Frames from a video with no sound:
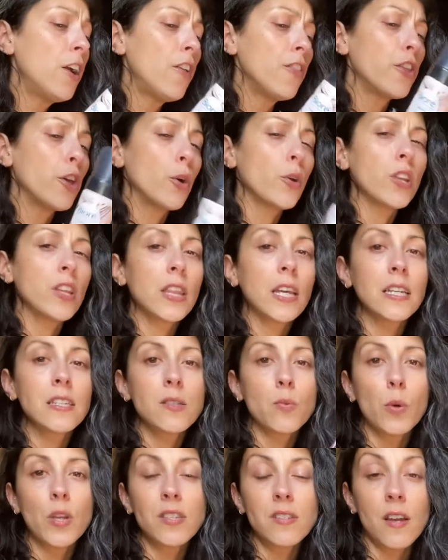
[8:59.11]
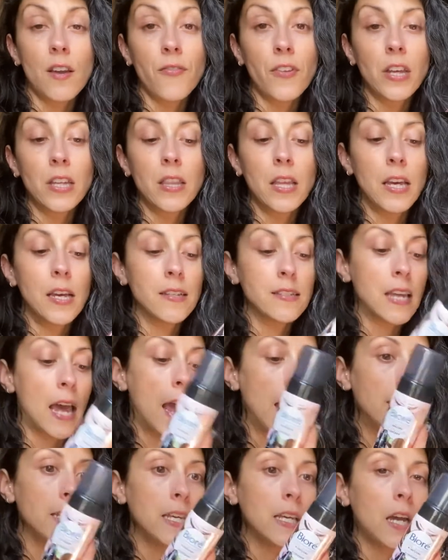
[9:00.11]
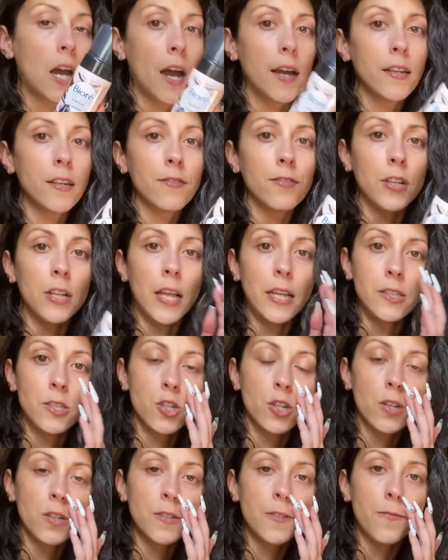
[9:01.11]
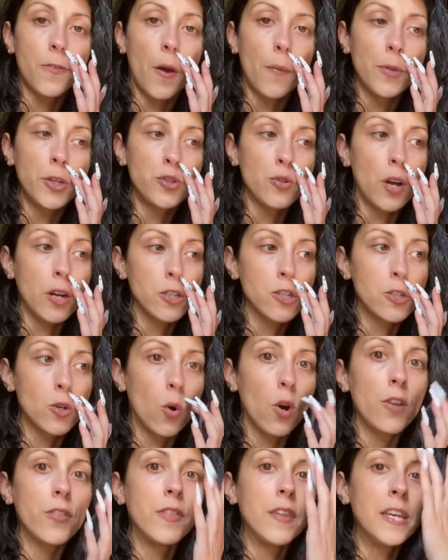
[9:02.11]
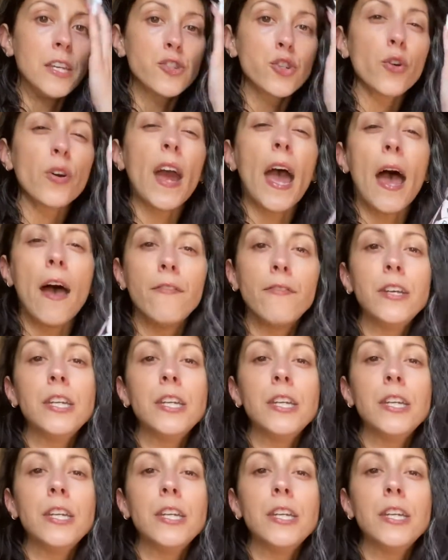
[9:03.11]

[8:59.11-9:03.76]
The only thing is with stuff like this, any kind of cleansers from the drugstore, these are heavy